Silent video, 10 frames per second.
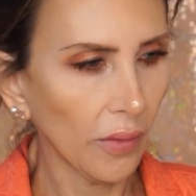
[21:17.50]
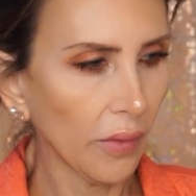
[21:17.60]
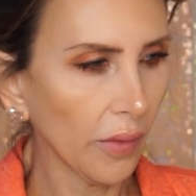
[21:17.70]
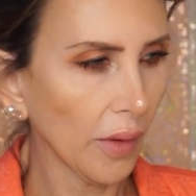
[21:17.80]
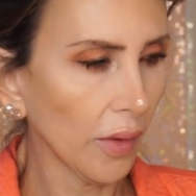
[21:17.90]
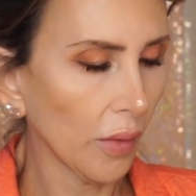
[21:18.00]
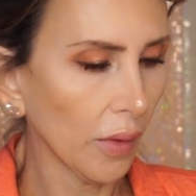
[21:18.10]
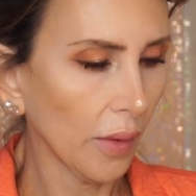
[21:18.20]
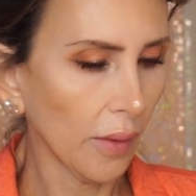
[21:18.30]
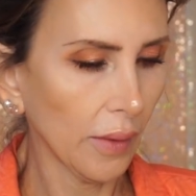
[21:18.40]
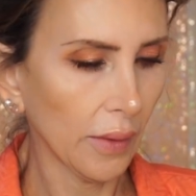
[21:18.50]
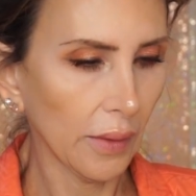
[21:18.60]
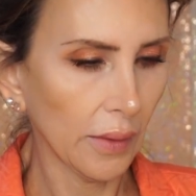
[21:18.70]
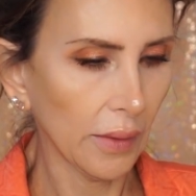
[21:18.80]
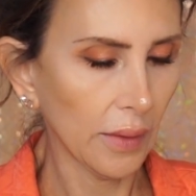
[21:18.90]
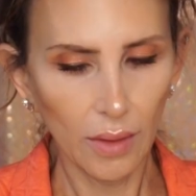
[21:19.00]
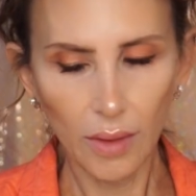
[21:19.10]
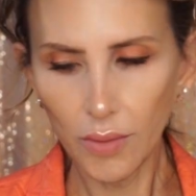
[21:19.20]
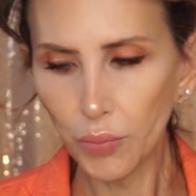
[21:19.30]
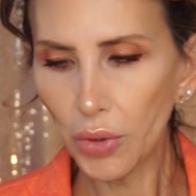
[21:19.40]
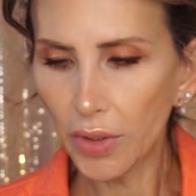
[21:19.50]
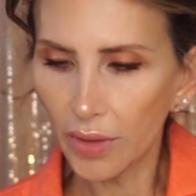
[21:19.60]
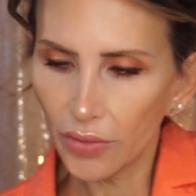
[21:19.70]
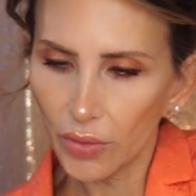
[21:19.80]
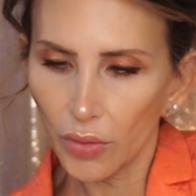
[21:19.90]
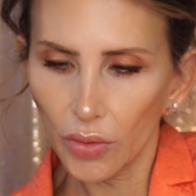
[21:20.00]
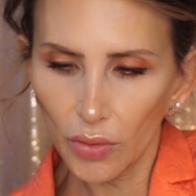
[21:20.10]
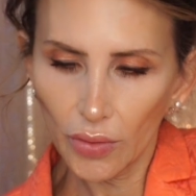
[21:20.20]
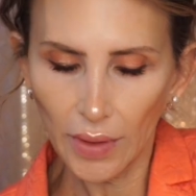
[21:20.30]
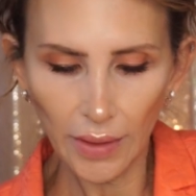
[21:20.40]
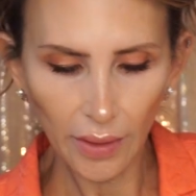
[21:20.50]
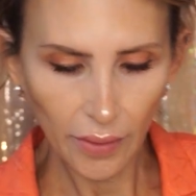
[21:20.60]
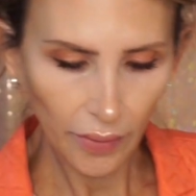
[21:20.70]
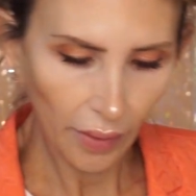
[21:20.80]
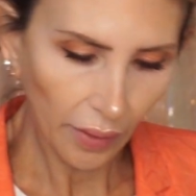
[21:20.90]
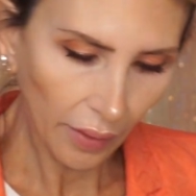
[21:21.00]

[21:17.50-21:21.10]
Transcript: So I'm putting some glue down